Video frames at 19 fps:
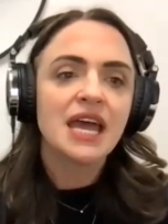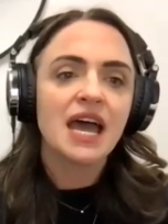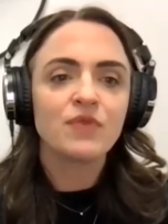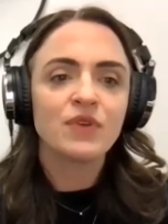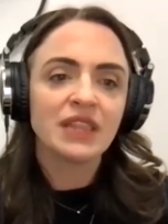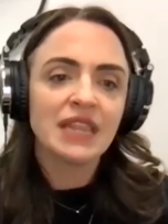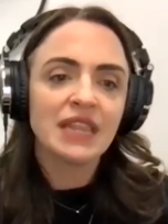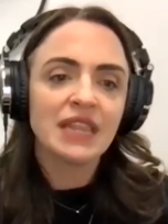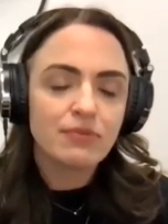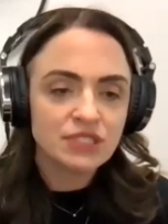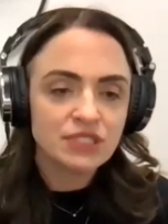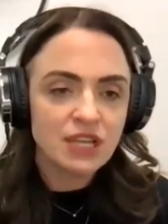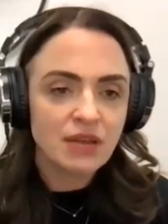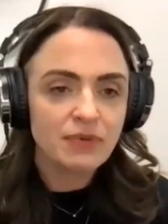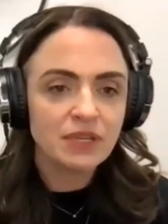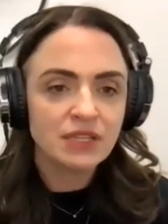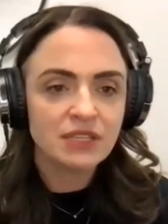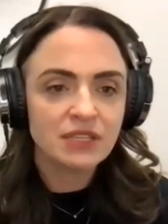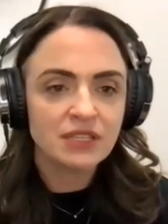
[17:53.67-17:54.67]
With
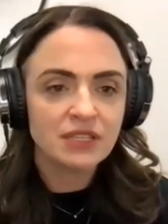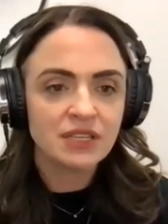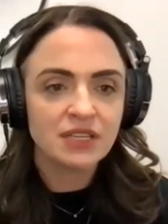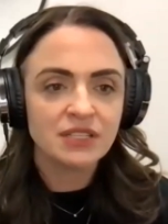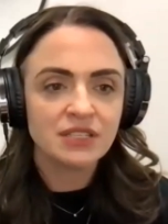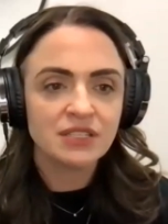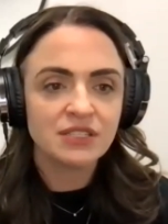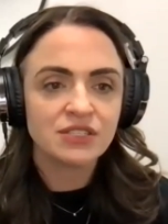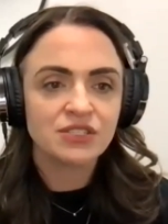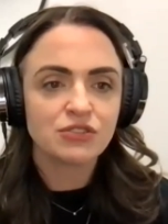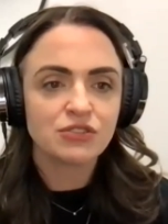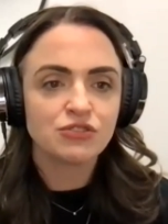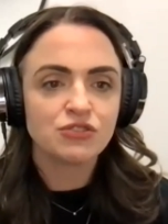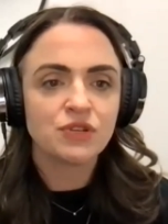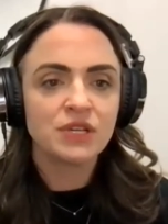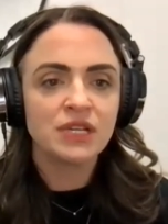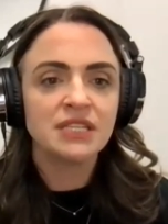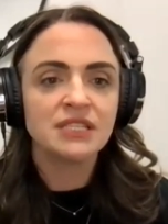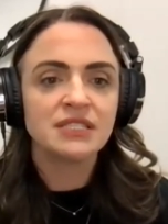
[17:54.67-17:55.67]
laparoscopic
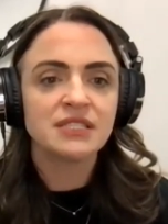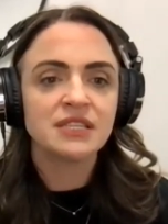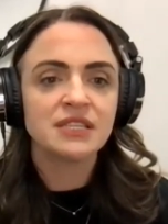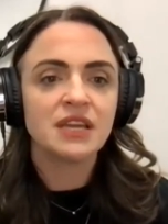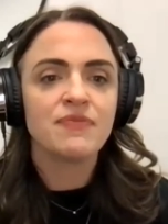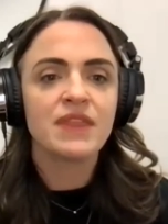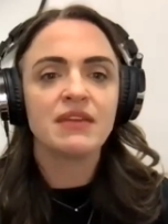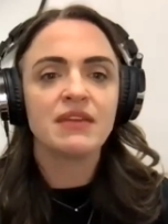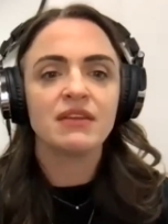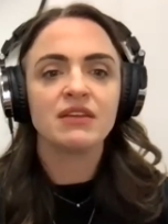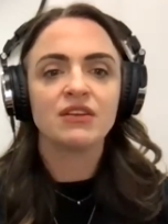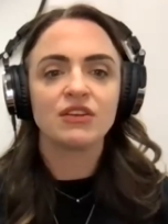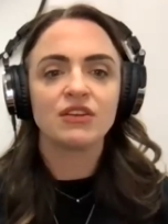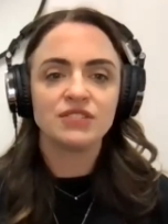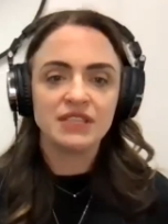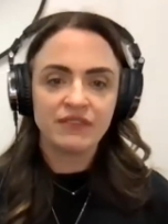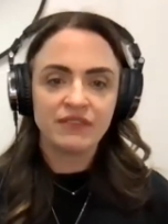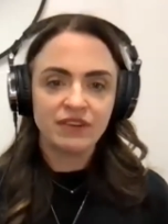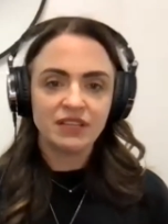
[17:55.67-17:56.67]
surgeries, they are
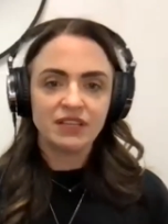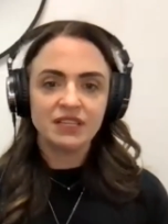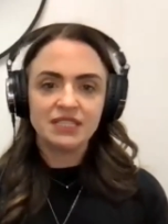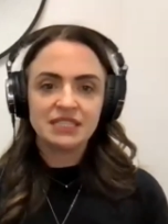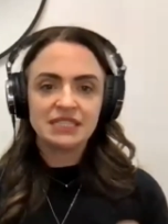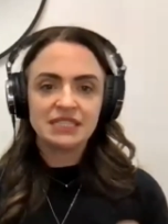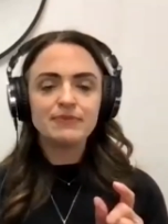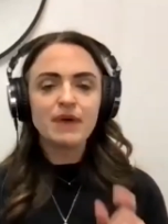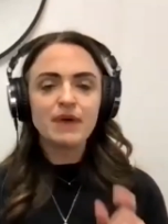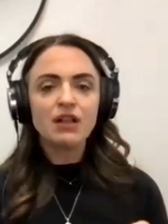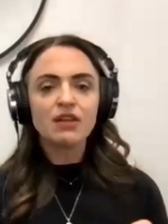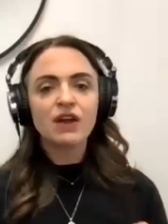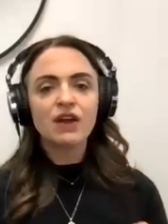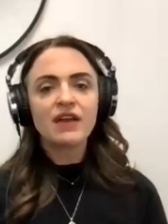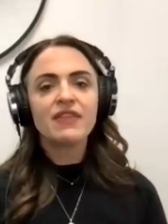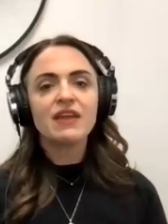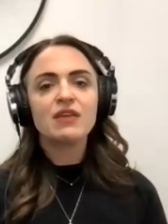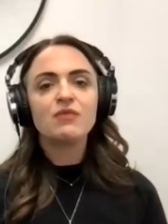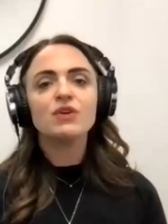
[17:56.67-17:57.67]
definitely smaller
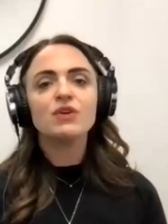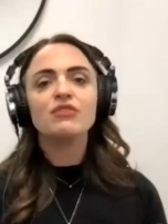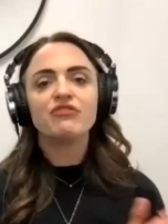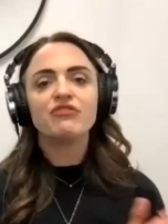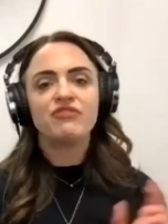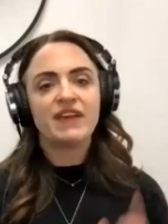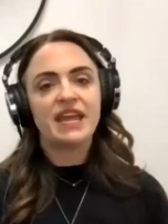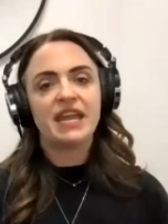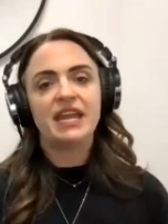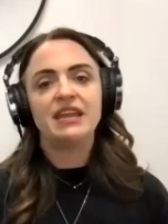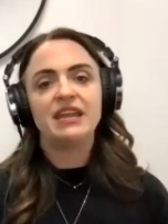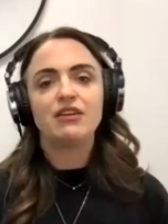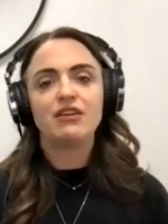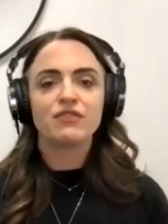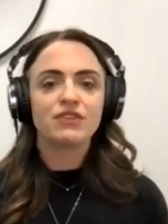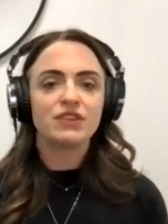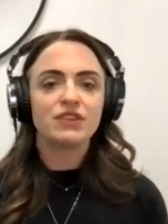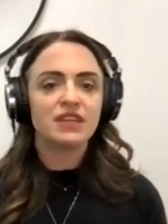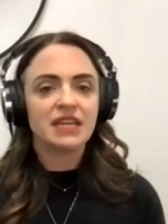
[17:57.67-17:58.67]
and they will fade
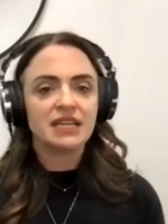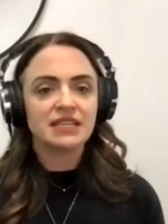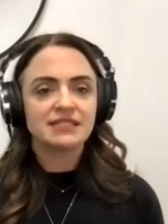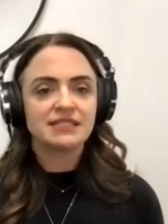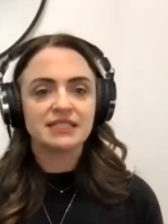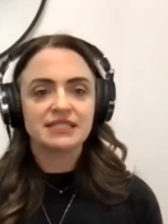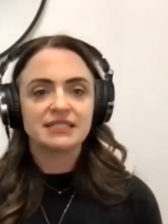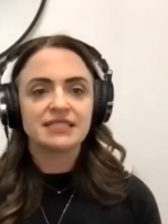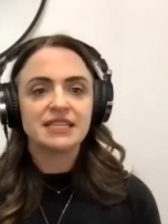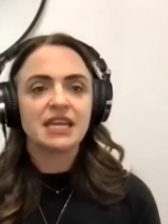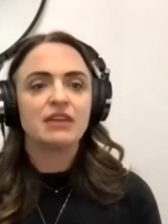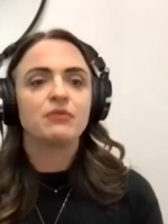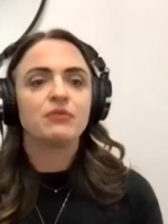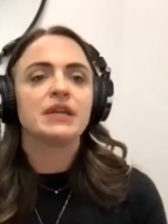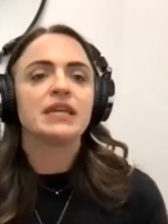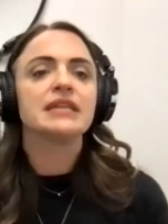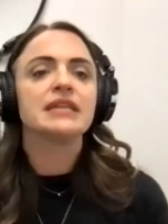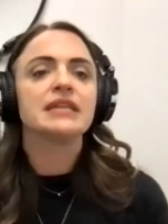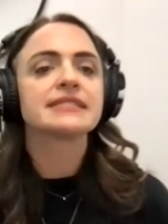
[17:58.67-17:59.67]
over the next 6 to 8
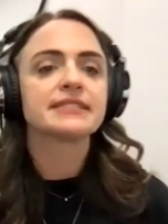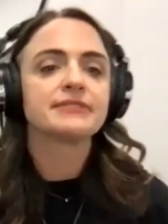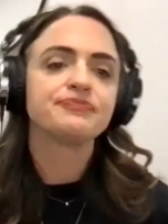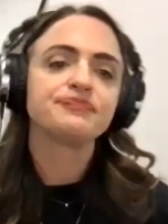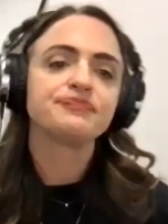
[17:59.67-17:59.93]
weeks.